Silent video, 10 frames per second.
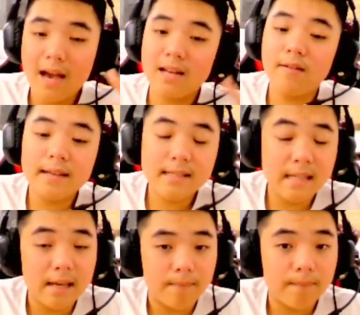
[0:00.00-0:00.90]
as you can
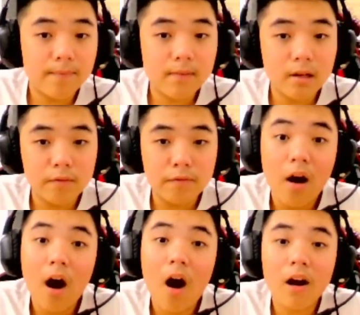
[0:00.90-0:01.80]
see,
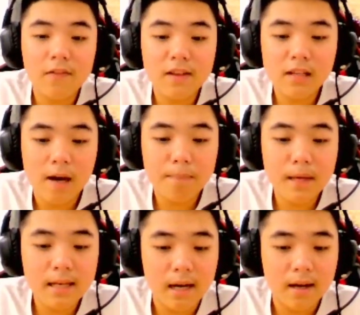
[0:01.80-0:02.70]
for all of these
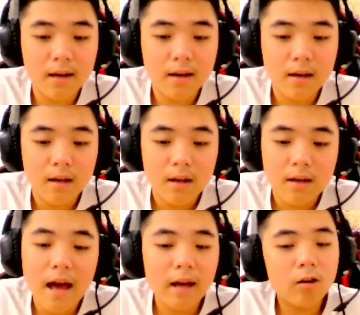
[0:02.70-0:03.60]
opinions.
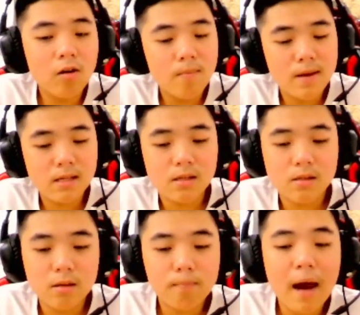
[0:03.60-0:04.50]
The economists
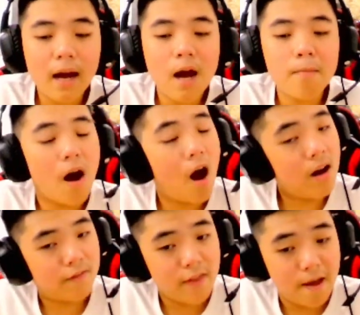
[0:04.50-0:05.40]
back up
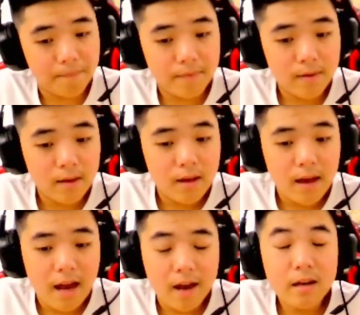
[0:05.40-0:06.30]
all of them,
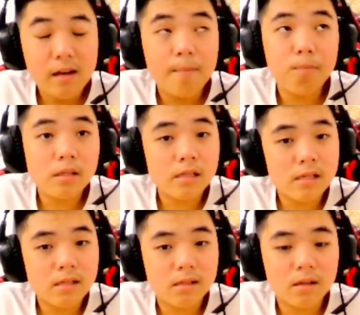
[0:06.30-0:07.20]
and the British